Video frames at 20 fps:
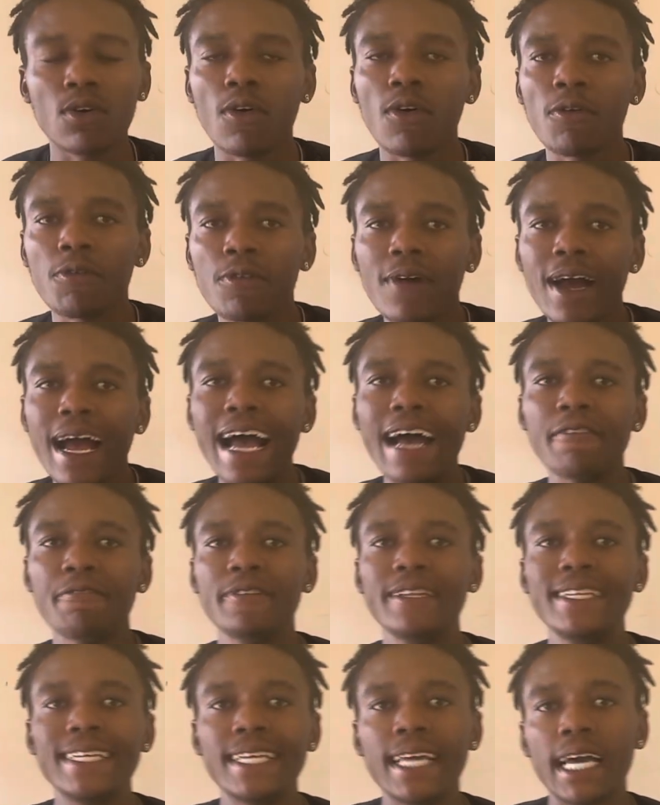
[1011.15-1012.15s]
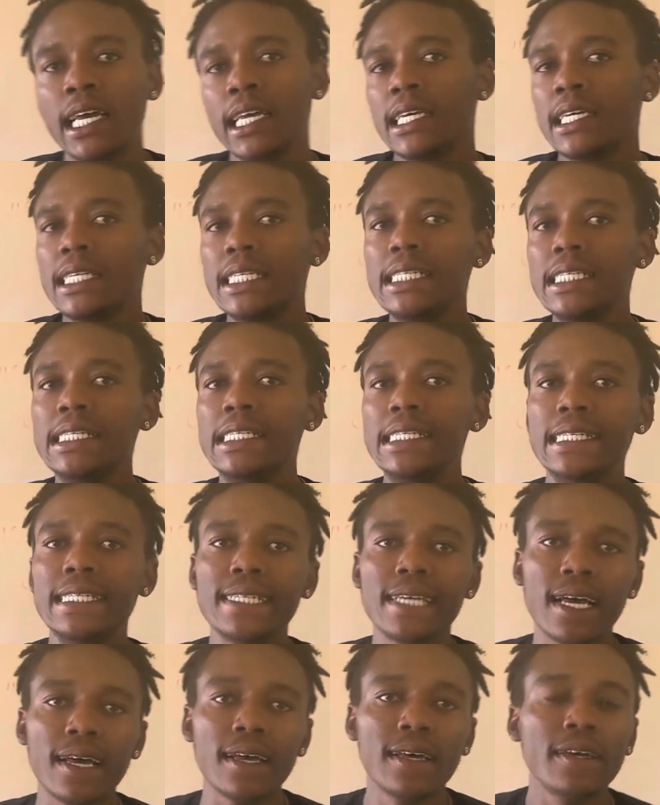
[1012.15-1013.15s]
of
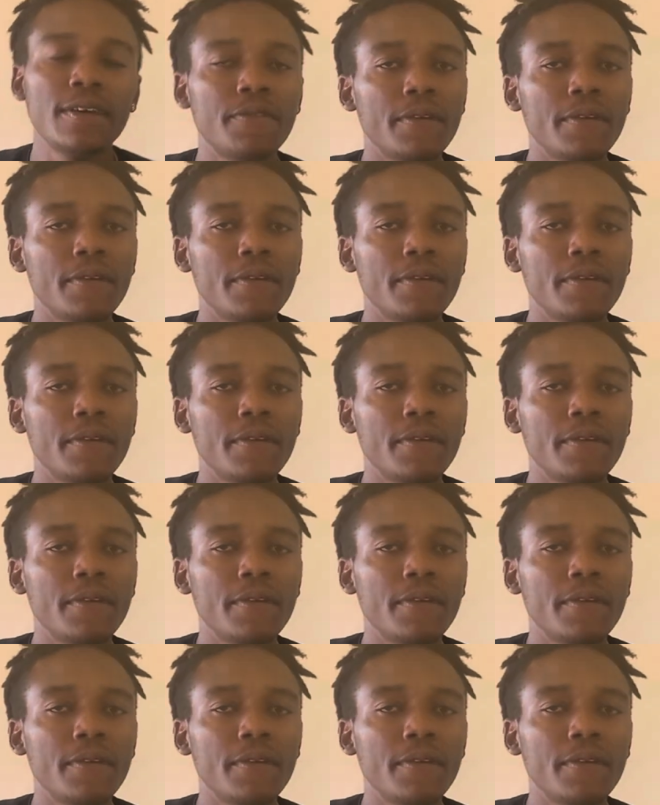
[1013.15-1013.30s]
Africa-India